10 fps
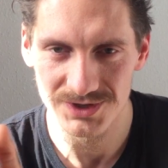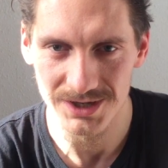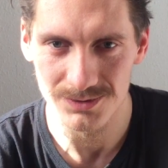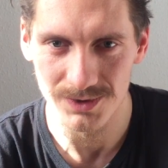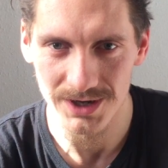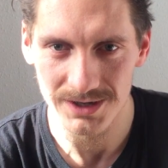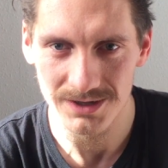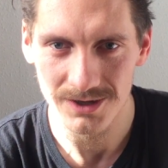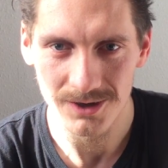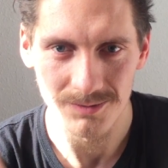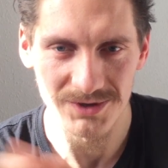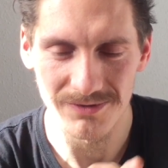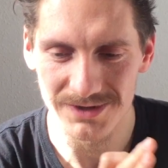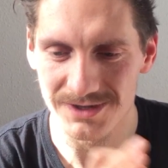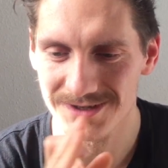that way. But
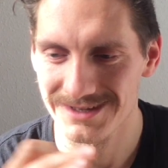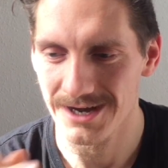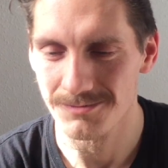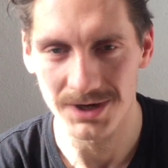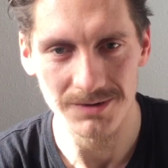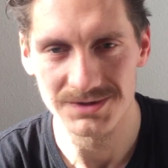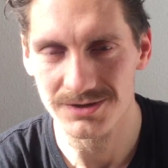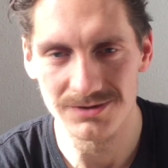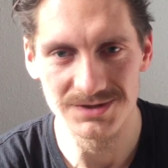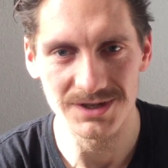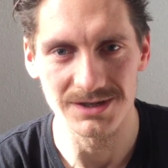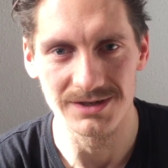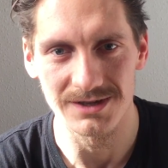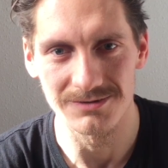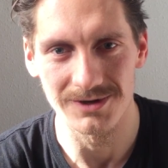when the time comes, I don't say it
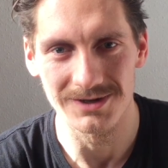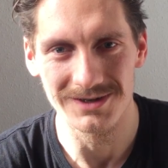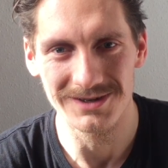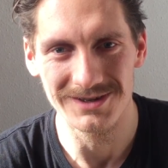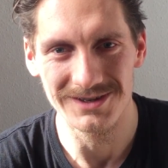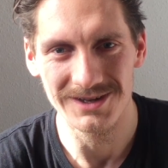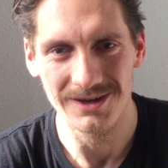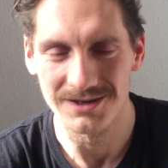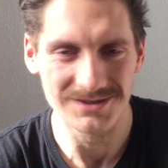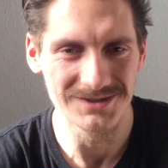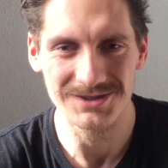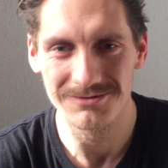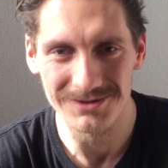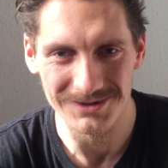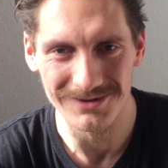that way. I say a
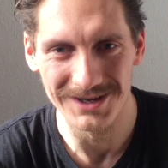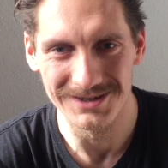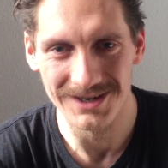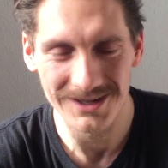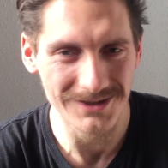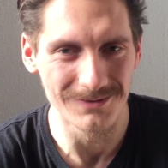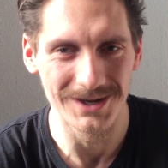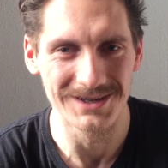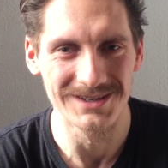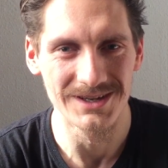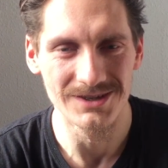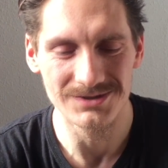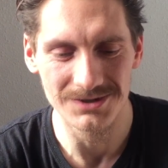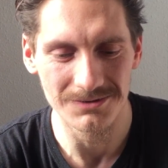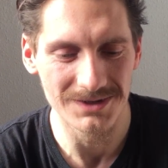different way anyway.
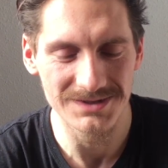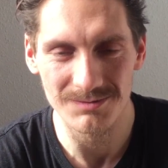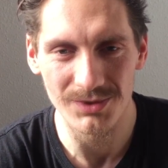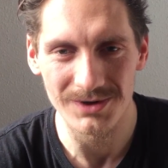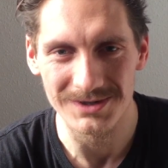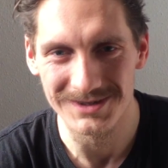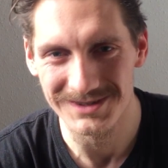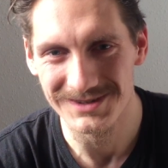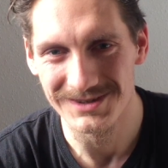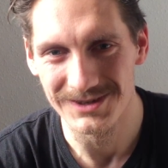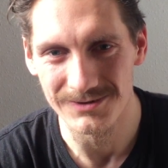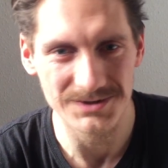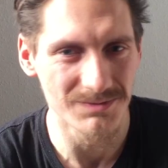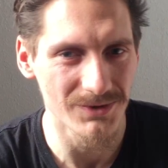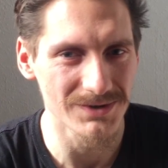So what's the point?
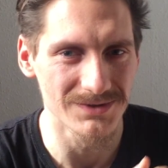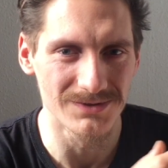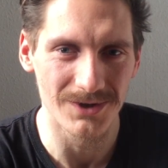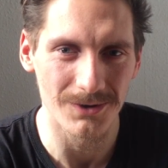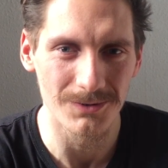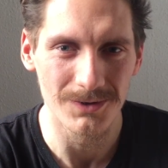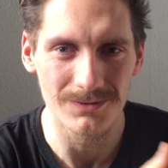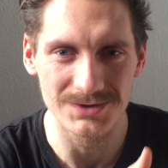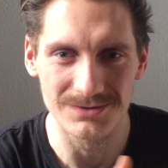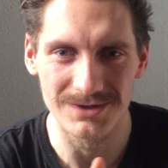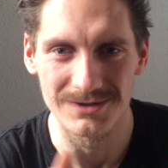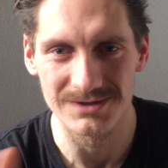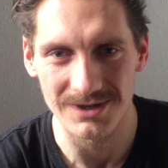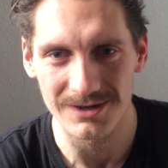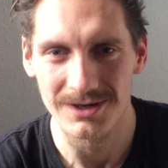What's the point to know what you're gonna
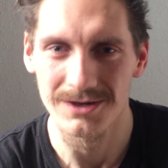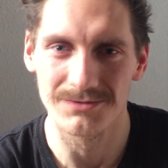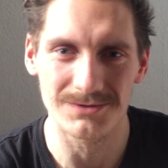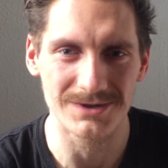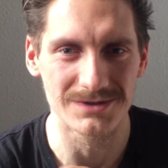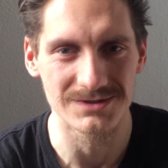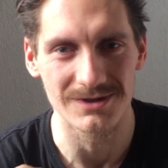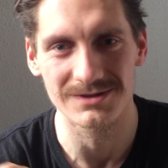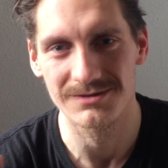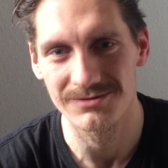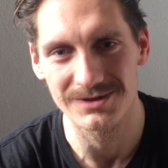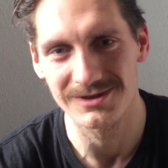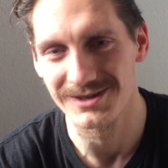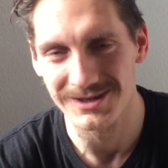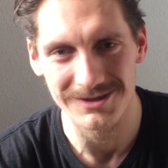talk if you're gonna talk
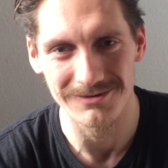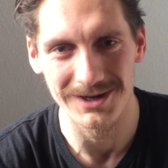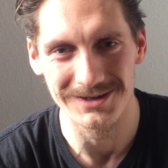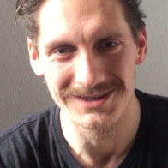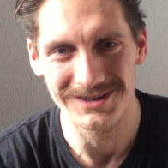differently anyway?